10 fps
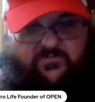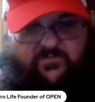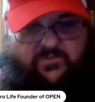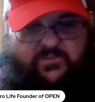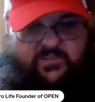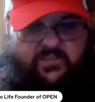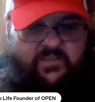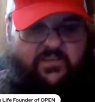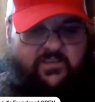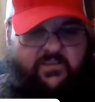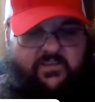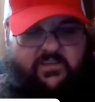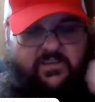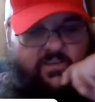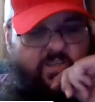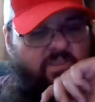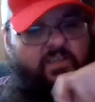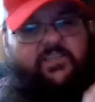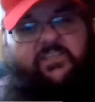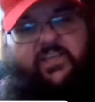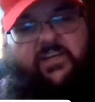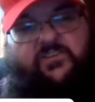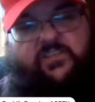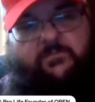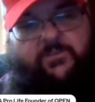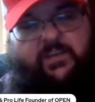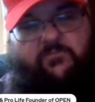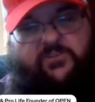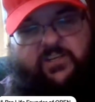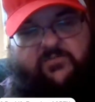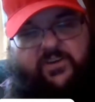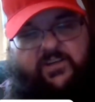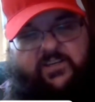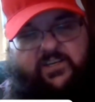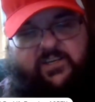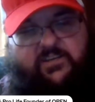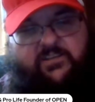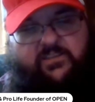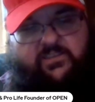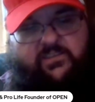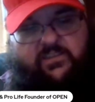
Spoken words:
different ones. This is actually something I wish I could find again.